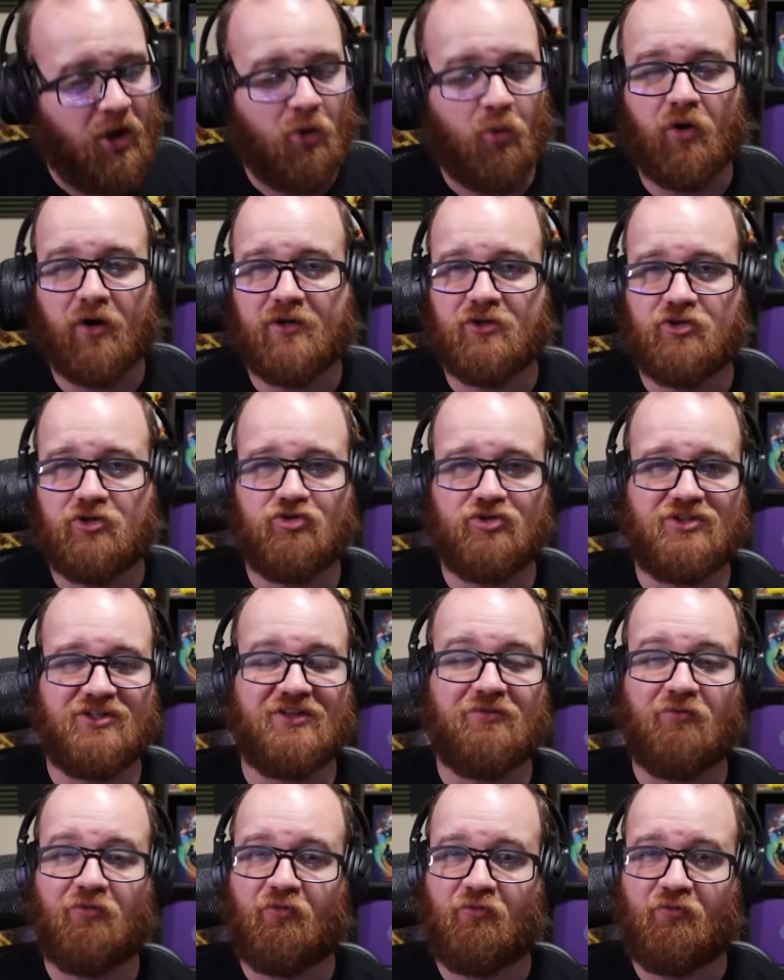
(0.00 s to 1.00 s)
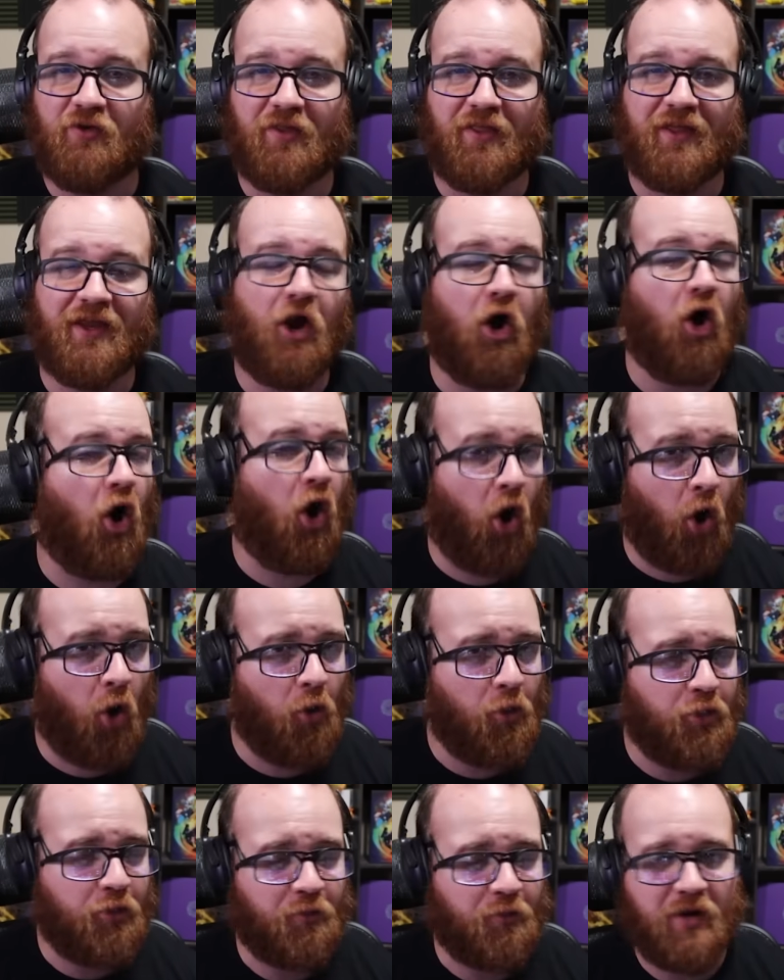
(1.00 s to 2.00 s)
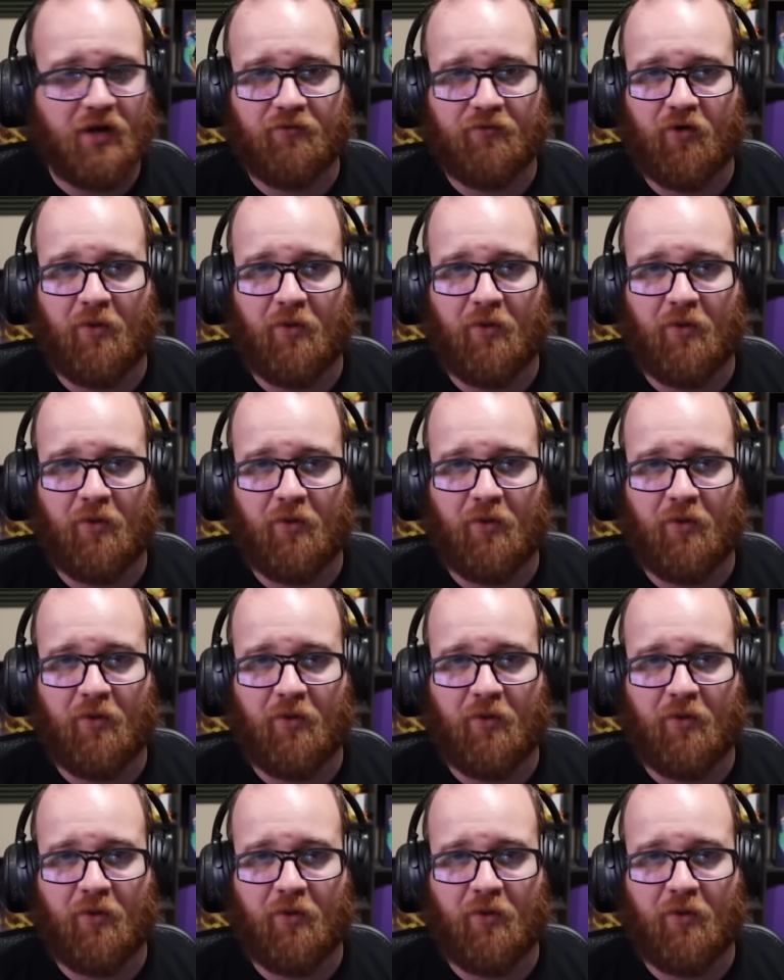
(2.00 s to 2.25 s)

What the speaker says: We're interested in filling all 3 of